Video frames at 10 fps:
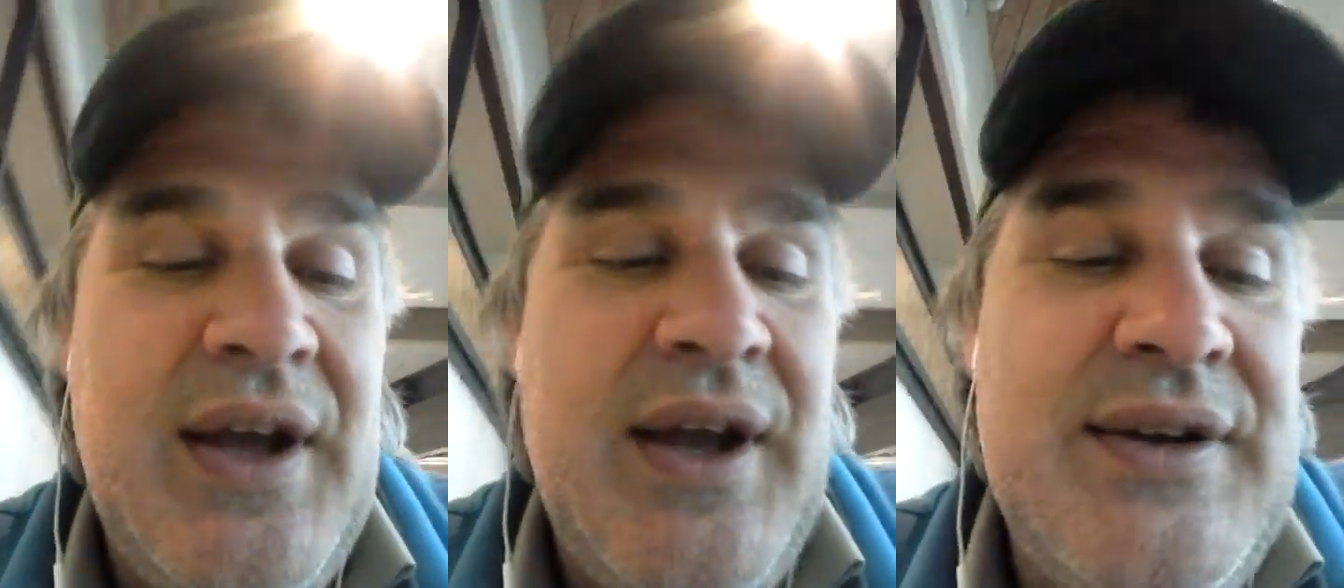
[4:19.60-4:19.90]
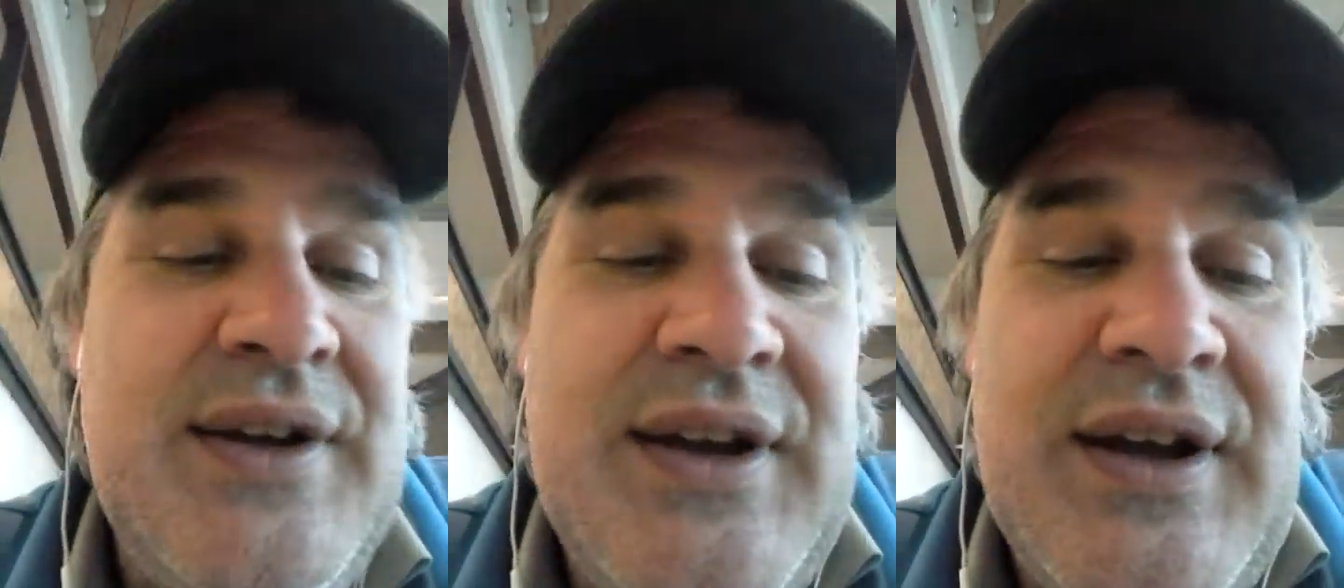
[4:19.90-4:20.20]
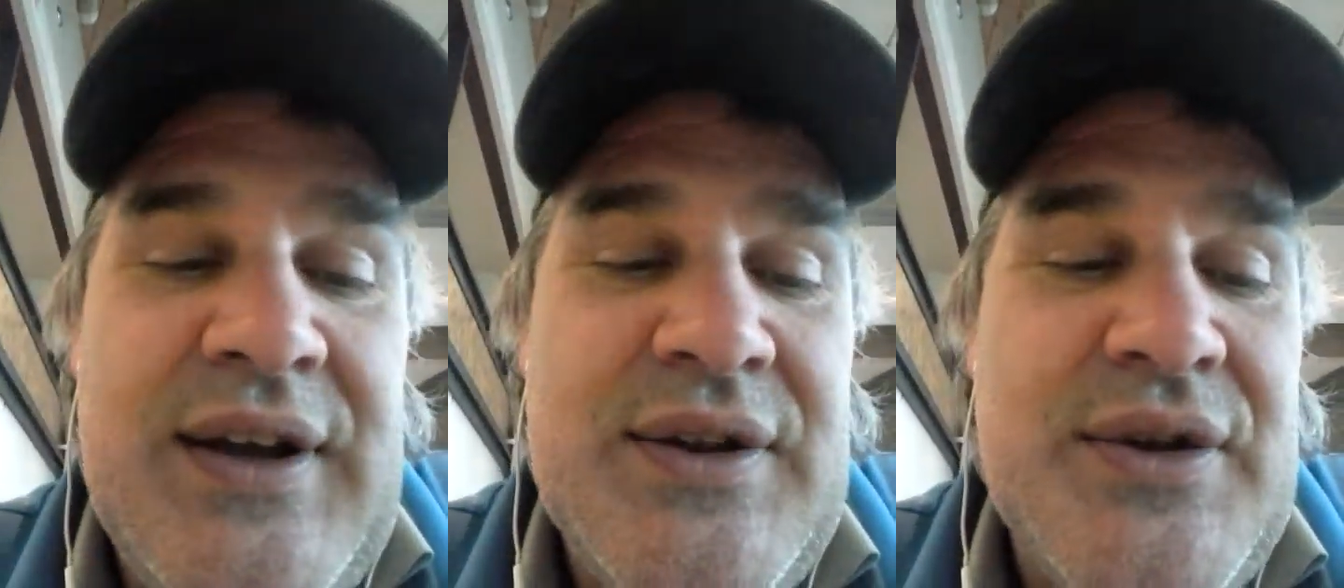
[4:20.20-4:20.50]
and he
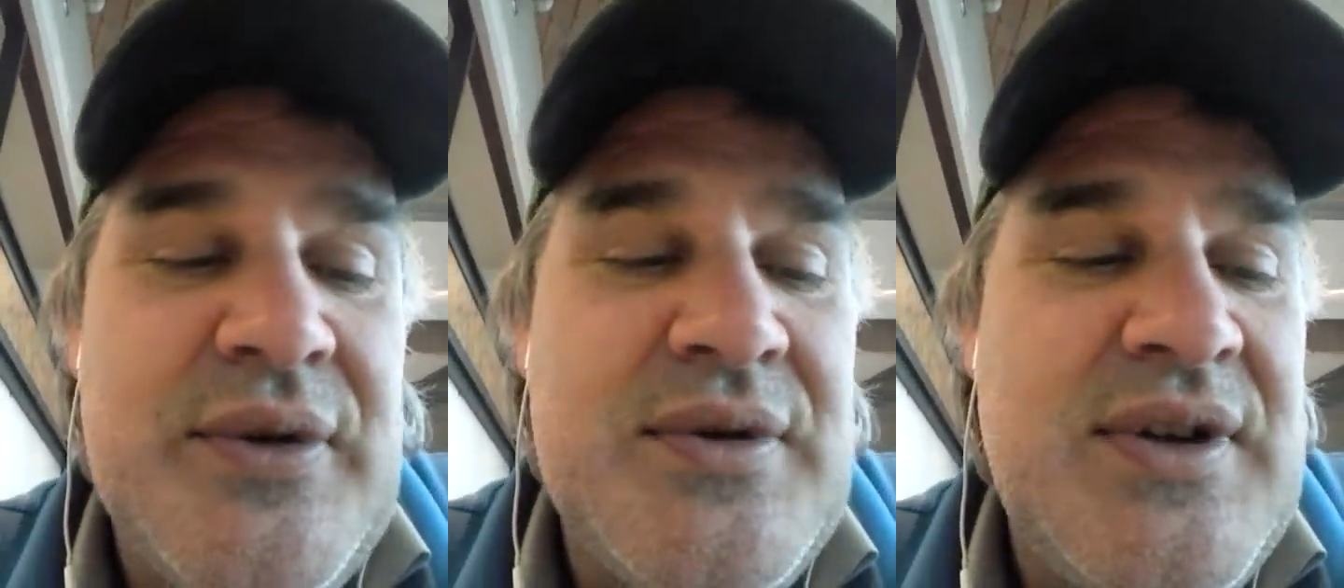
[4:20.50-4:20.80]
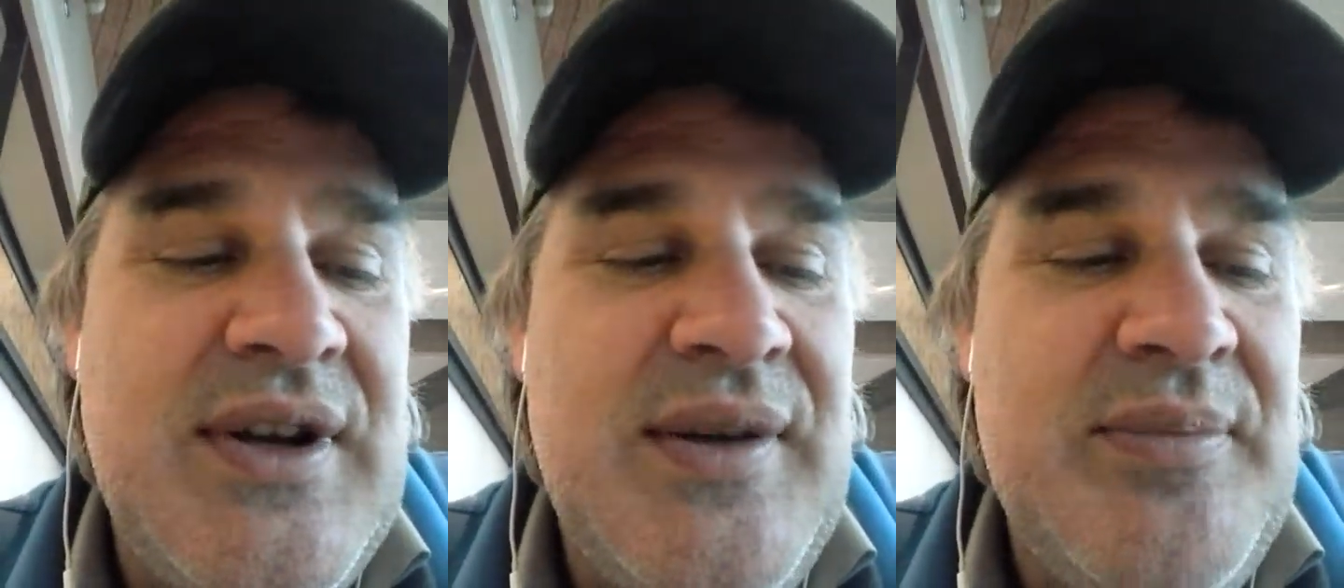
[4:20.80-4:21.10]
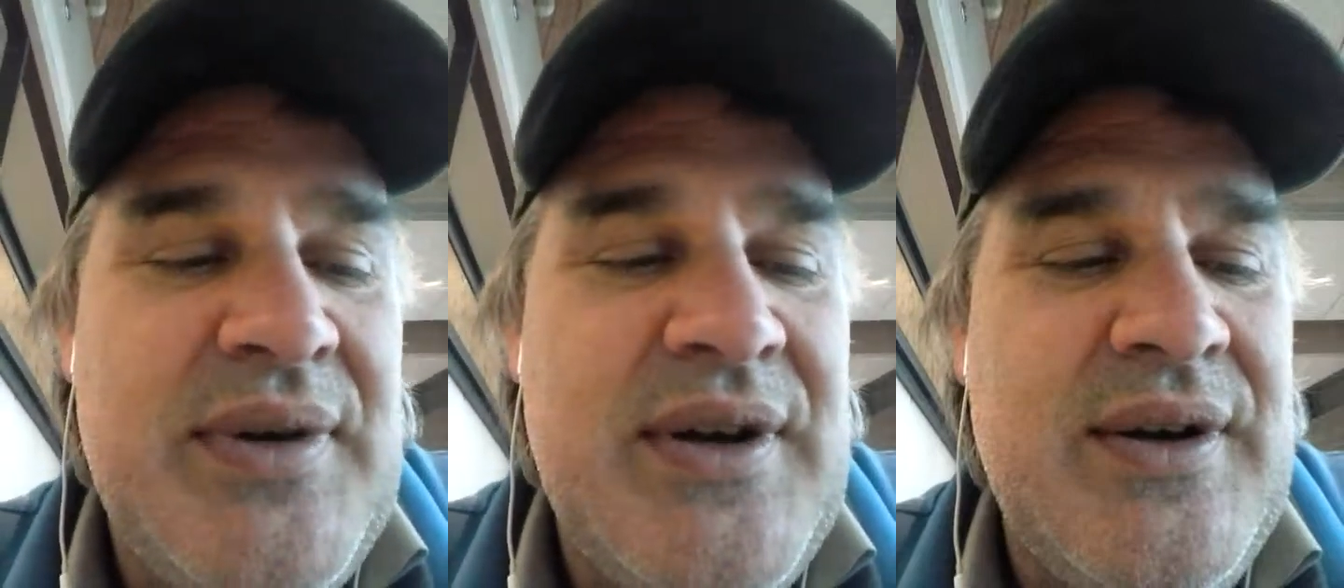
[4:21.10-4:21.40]
gained
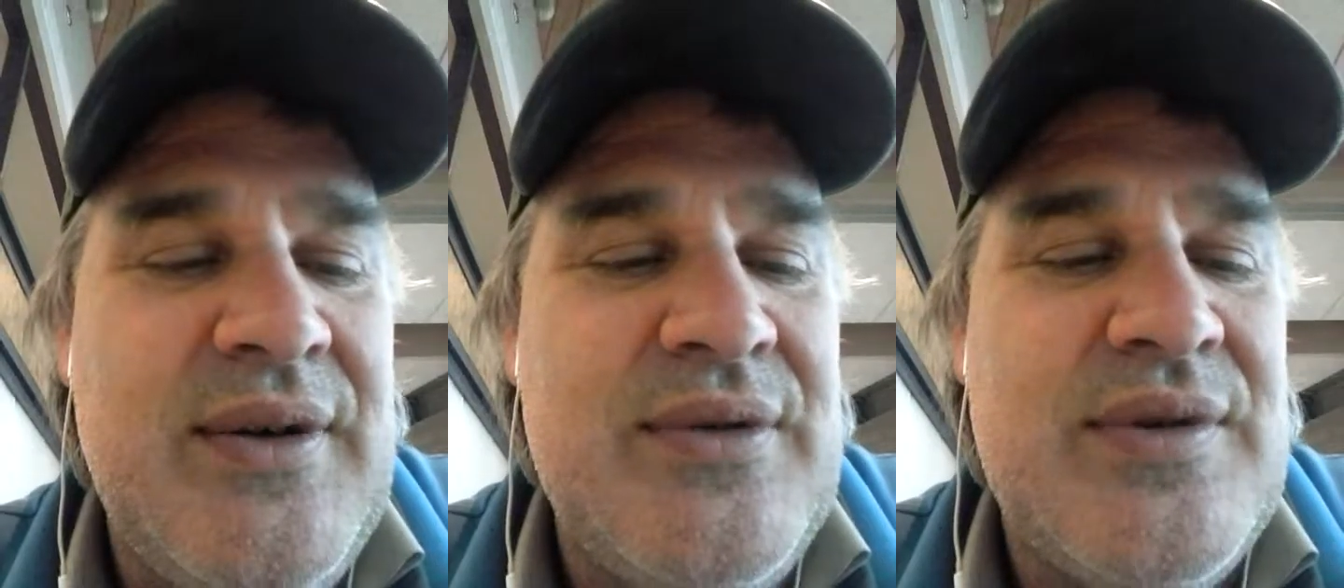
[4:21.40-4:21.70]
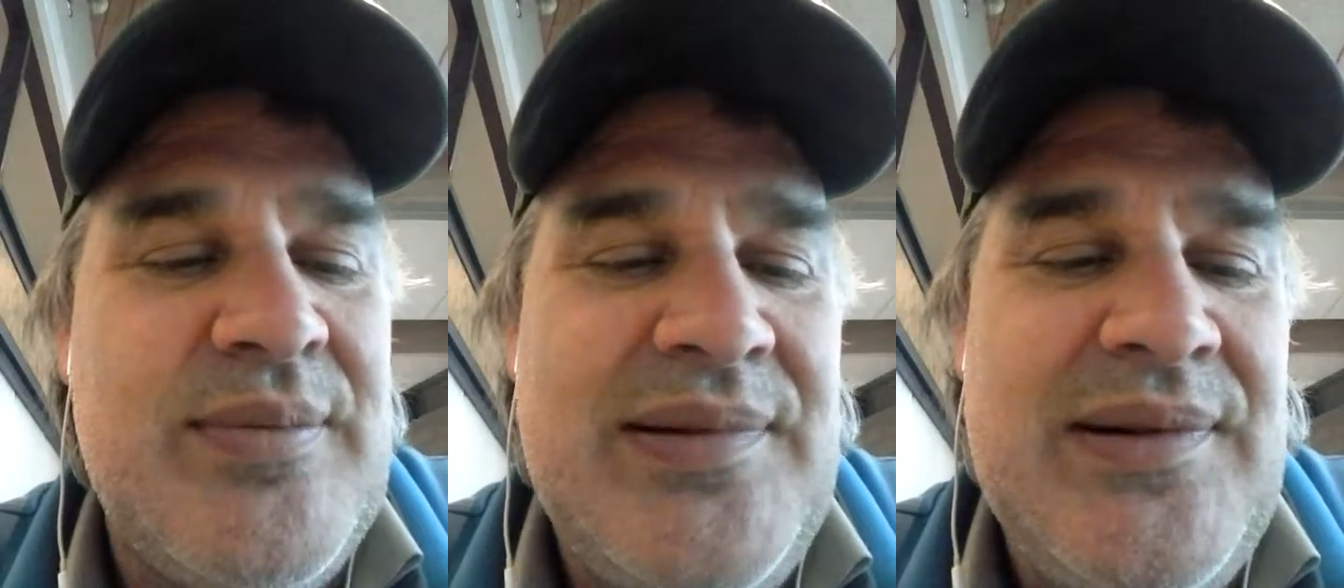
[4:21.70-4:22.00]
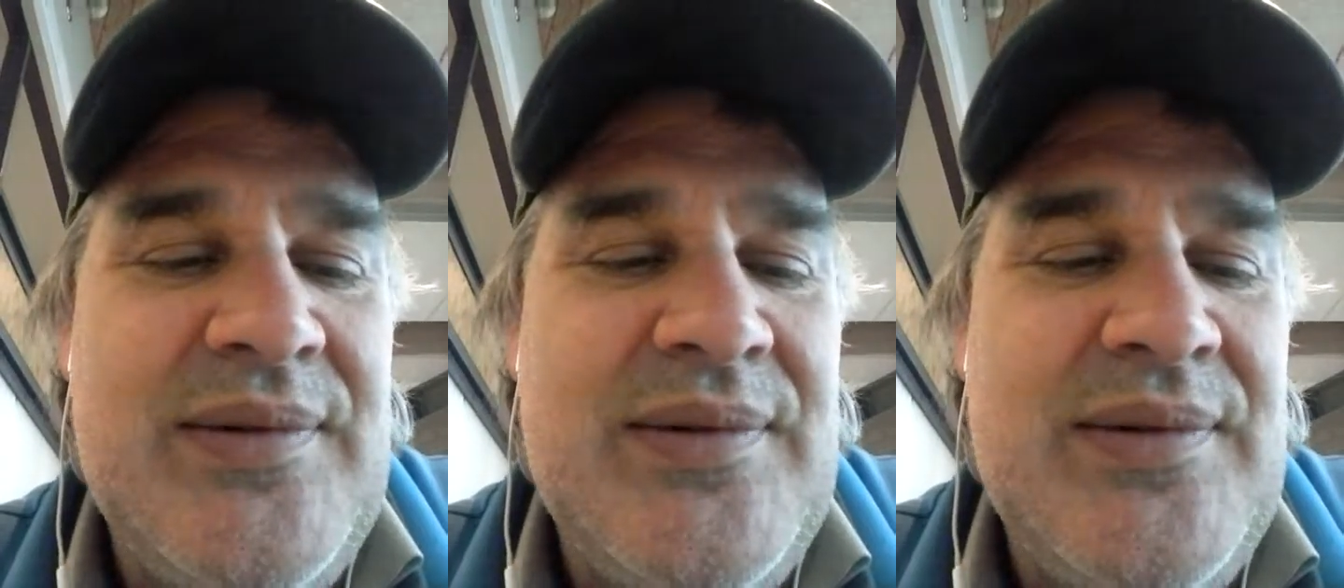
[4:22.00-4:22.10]
13 pounds